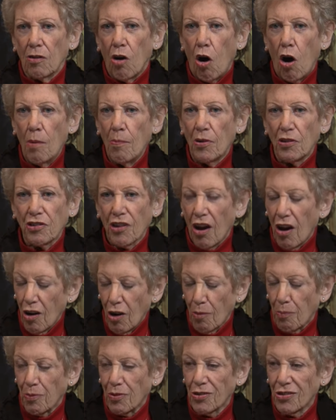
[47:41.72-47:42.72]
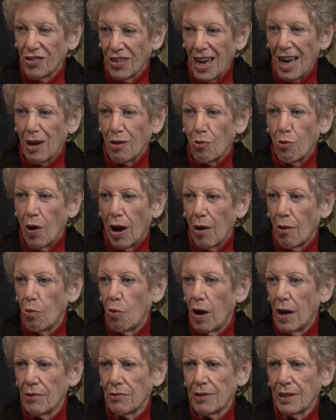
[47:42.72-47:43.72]
almost 100% what it
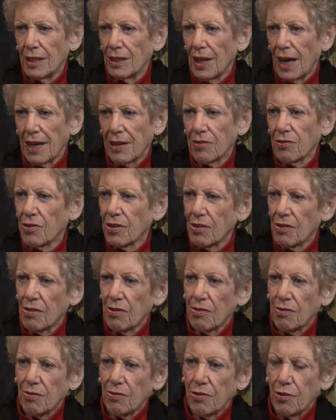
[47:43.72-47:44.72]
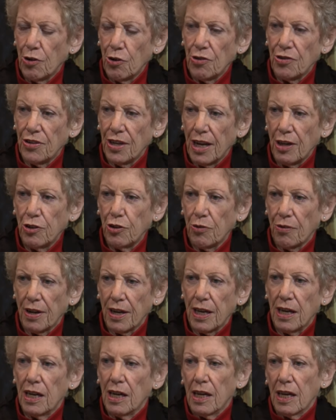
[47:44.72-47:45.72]
was in like the third
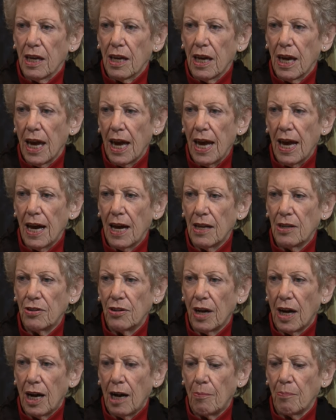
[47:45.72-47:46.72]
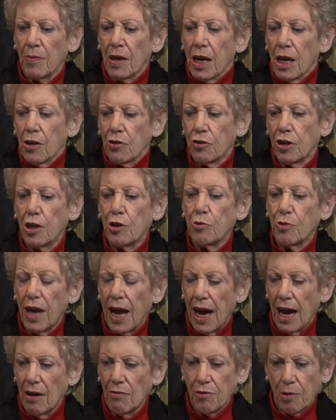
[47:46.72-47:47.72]
century. Mm-hmm. And um, so you'd
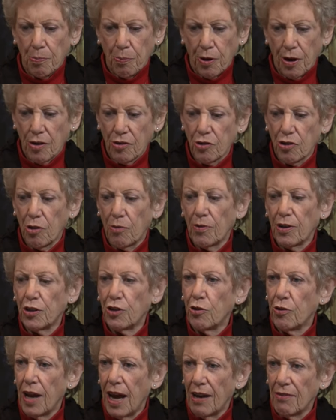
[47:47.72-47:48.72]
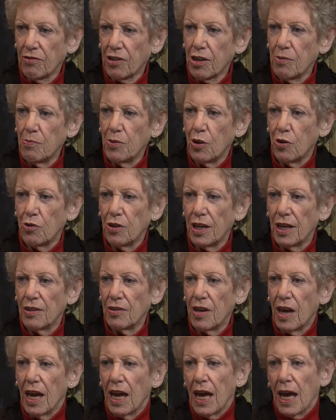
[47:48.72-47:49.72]
have the prayer service, you'd have
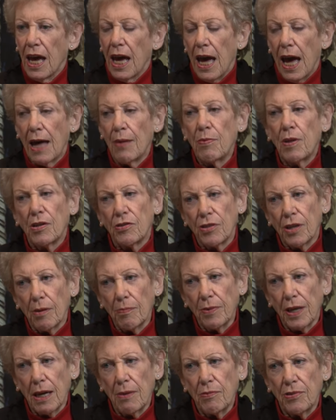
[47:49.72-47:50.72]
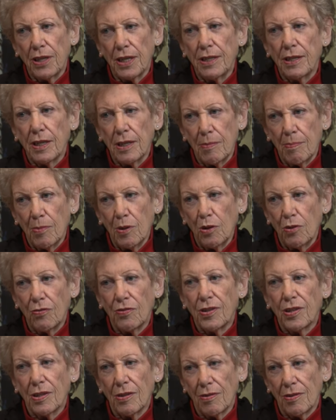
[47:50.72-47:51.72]
communion, and then sometimes they did
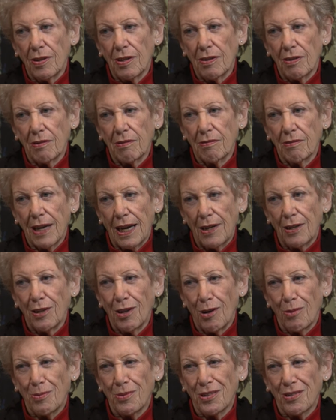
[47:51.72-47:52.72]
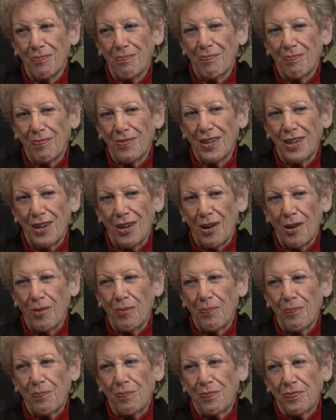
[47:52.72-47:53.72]
move to the catacombs, you know.
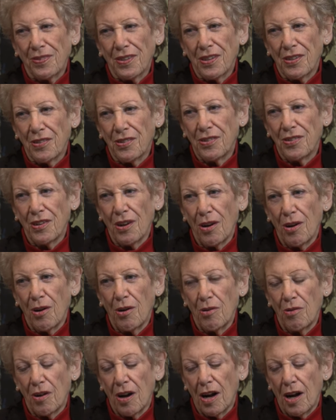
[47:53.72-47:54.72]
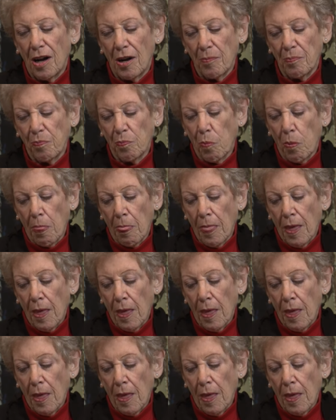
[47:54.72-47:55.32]
Mm-hmm. So, um, mm-hmm.